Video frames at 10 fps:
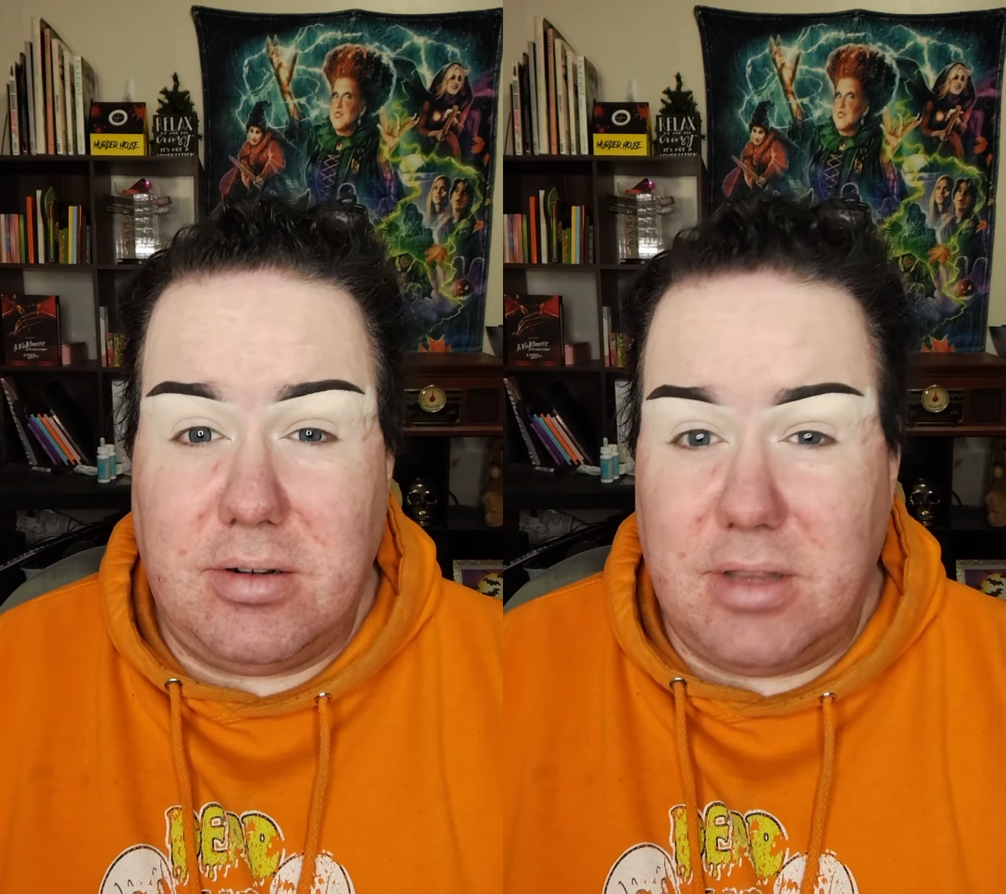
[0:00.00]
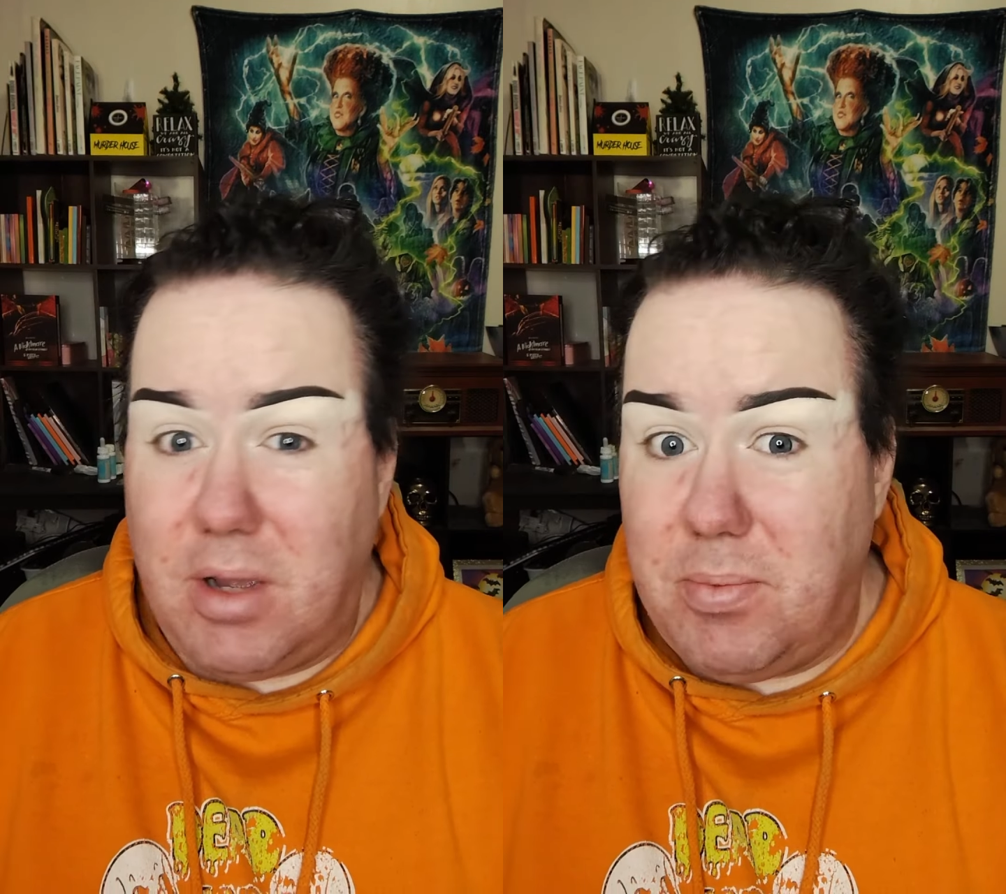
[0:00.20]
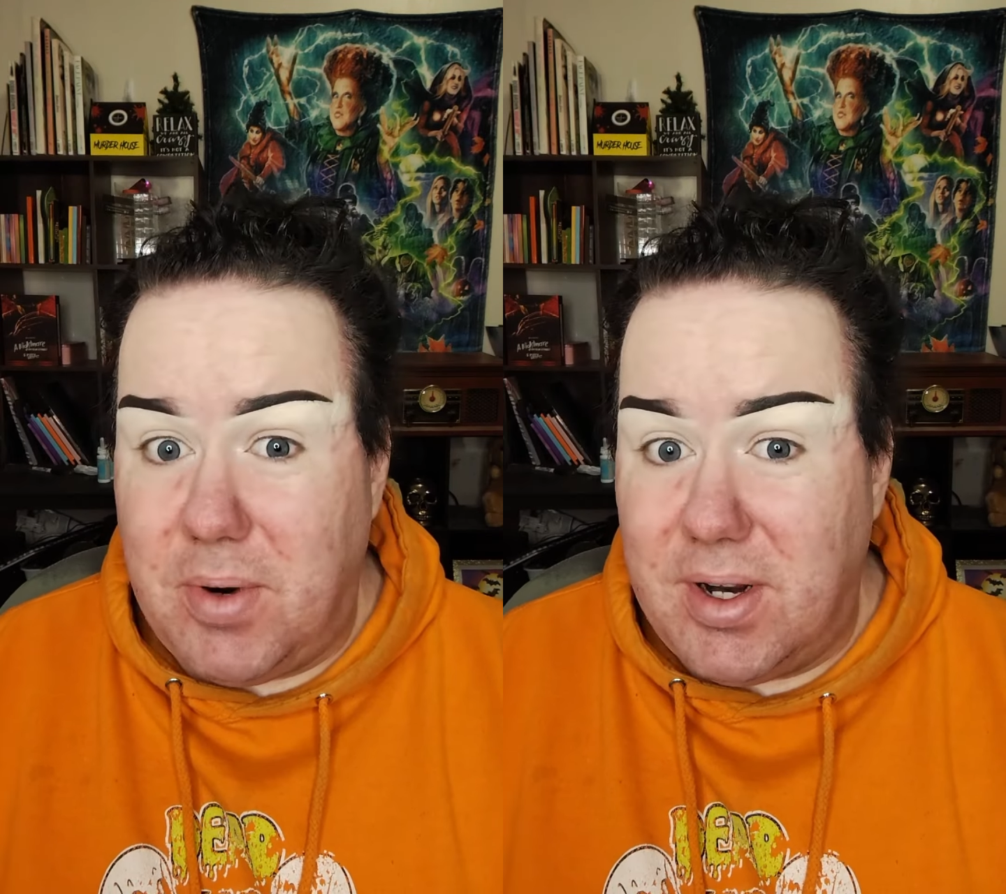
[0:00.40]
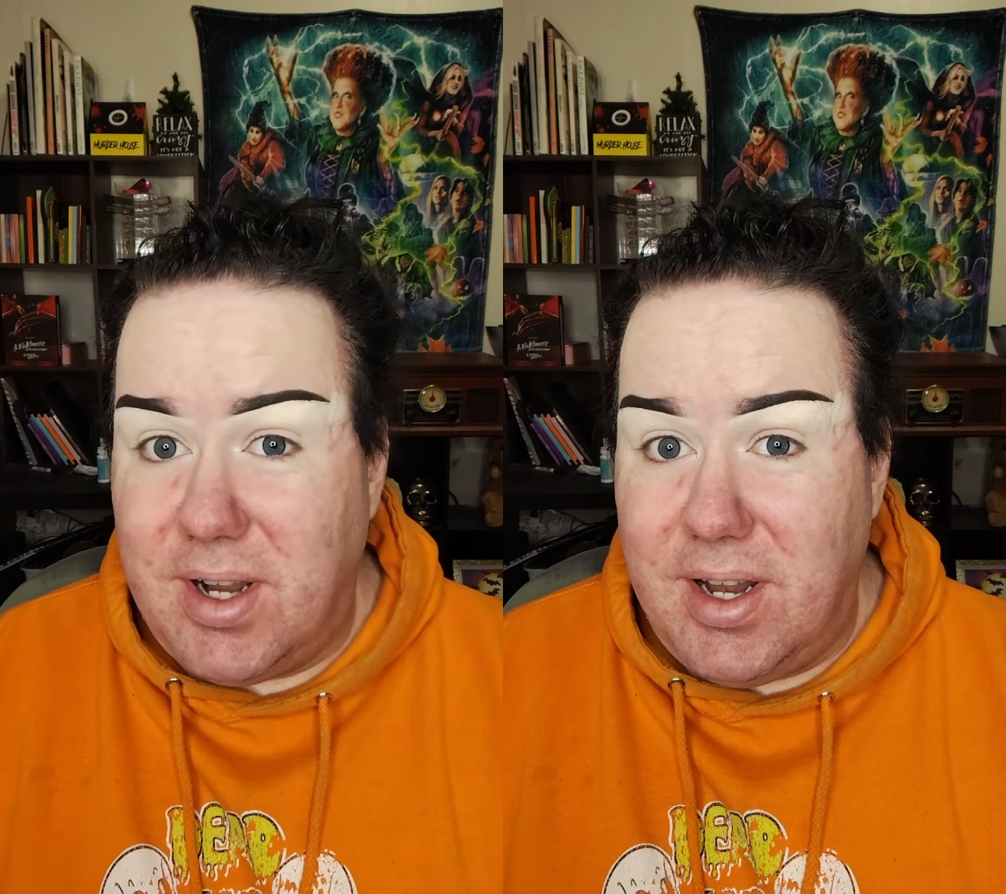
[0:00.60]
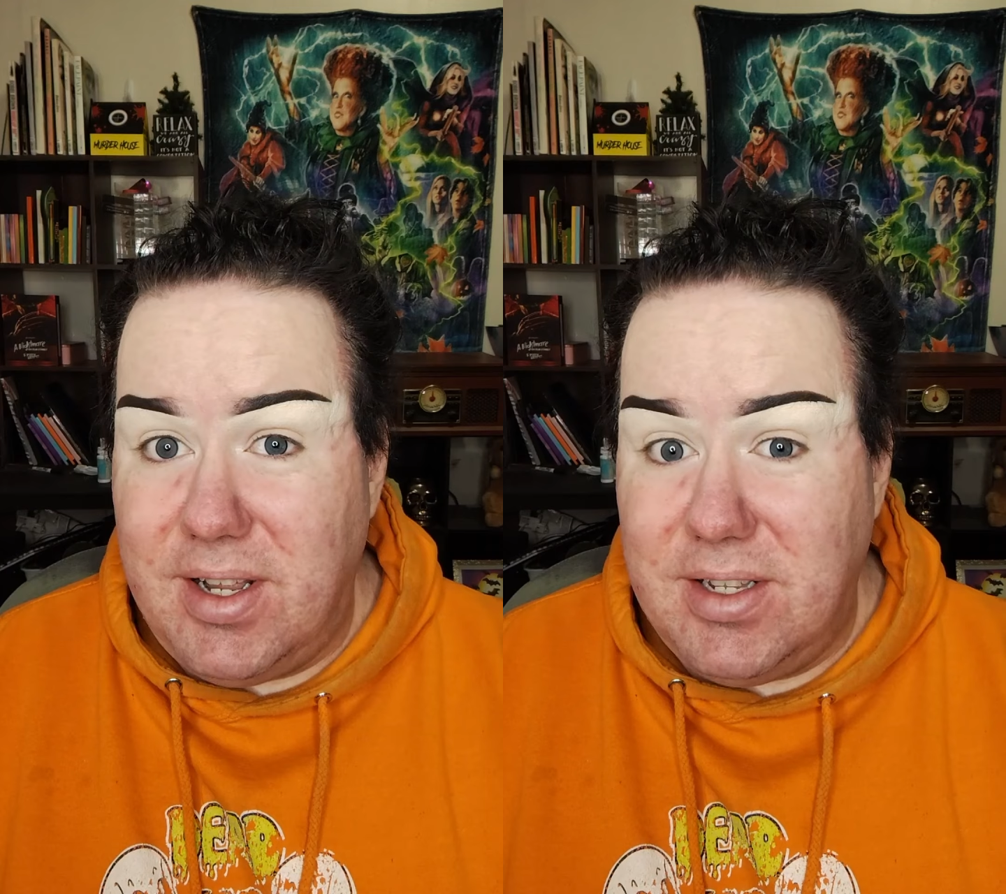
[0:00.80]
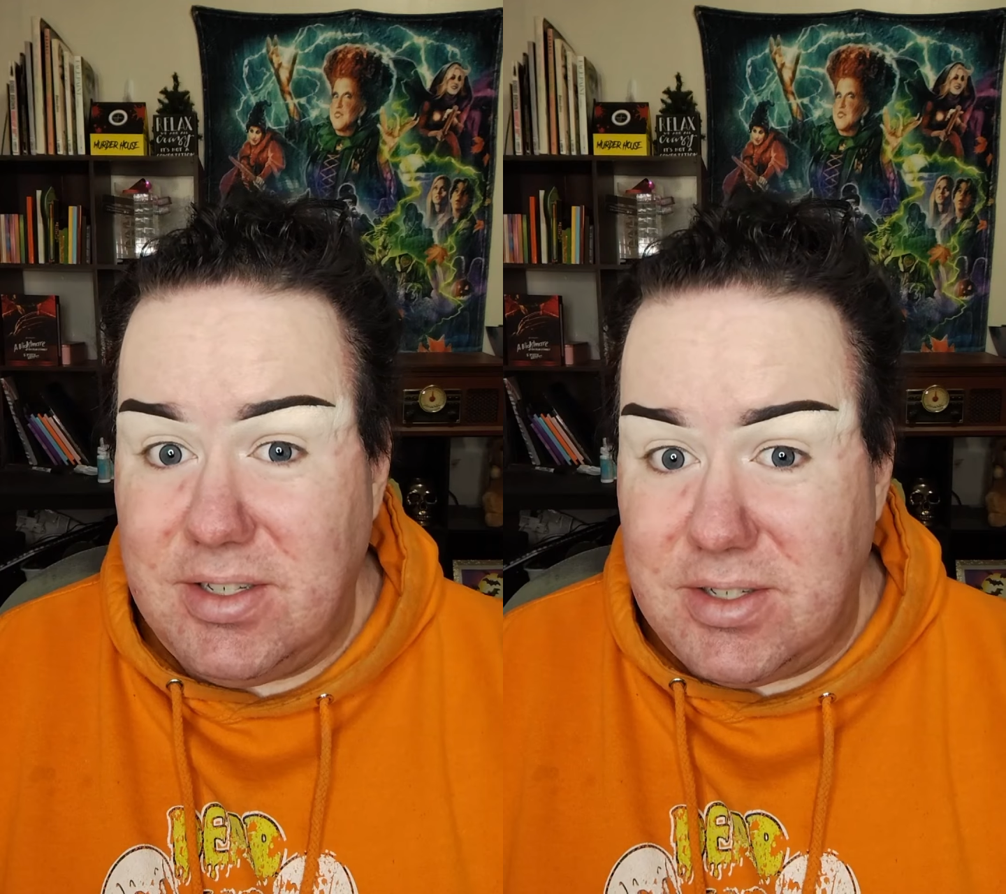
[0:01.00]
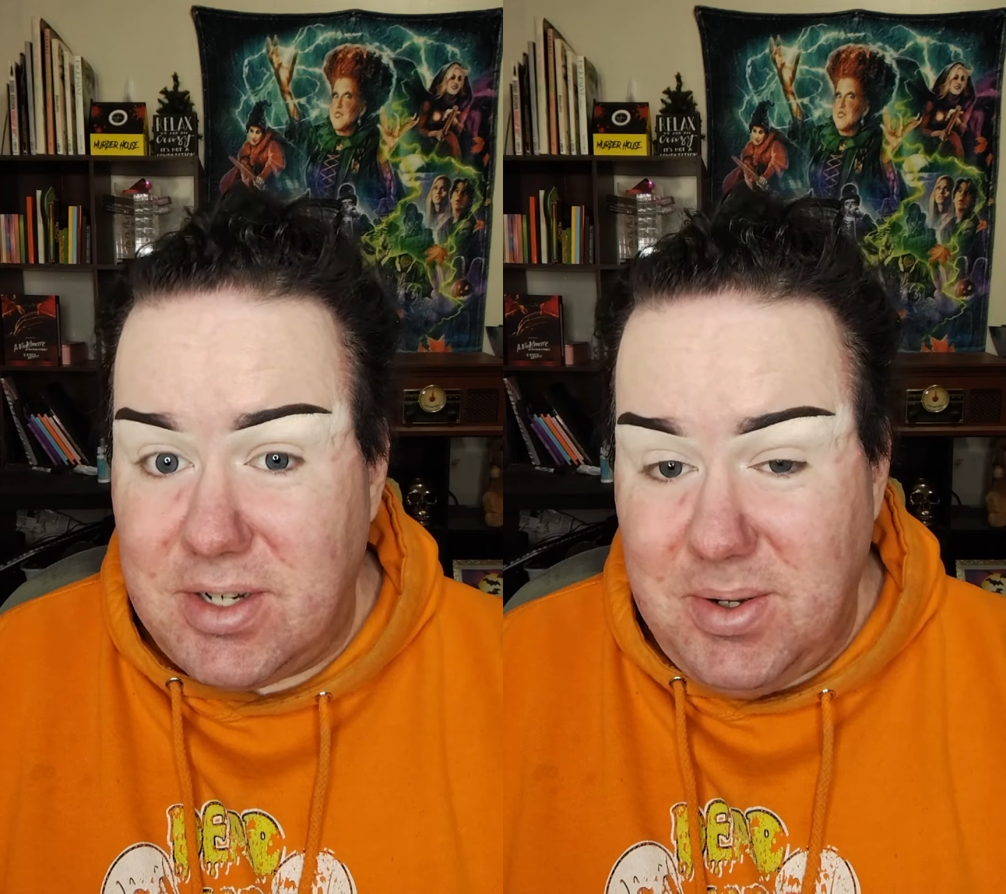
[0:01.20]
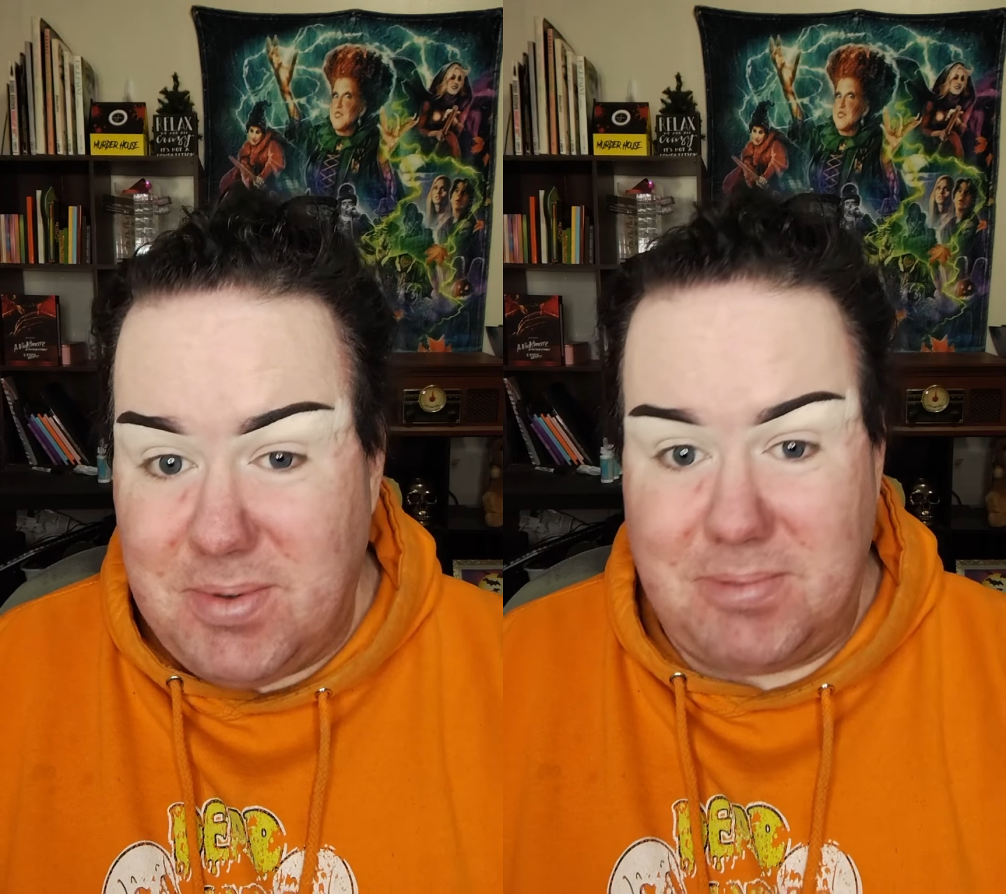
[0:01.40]
that we're gonna
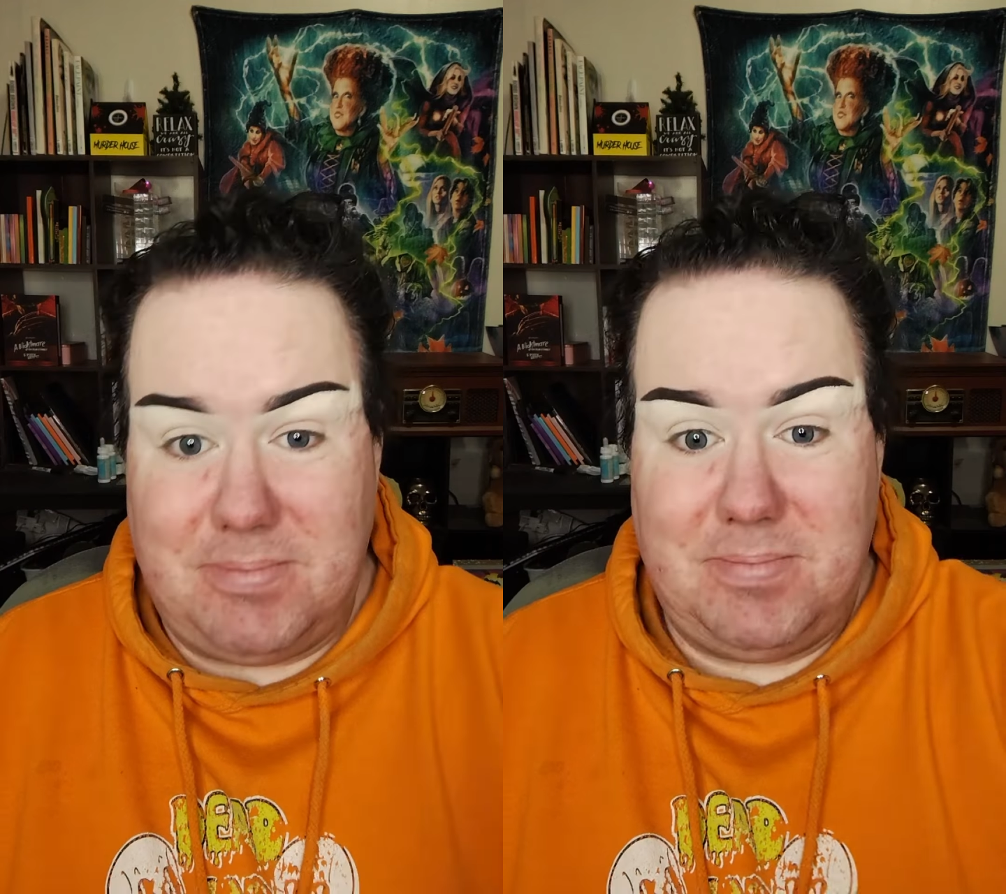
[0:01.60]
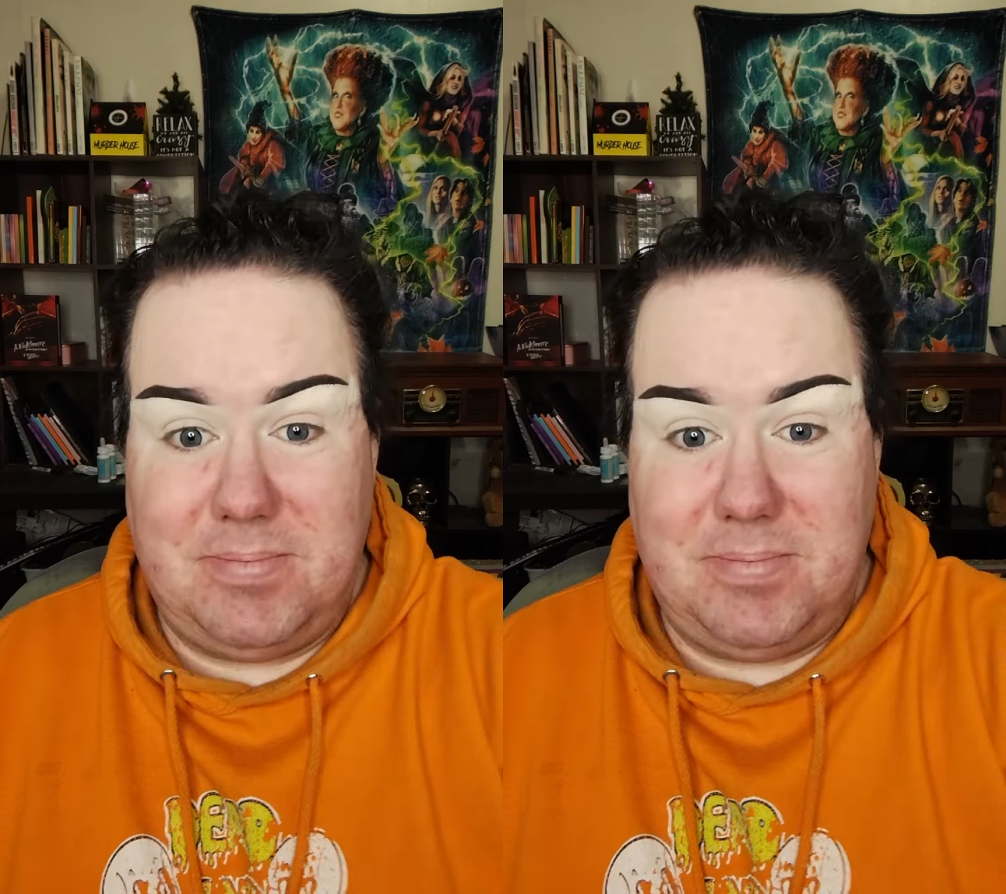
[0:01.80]
do.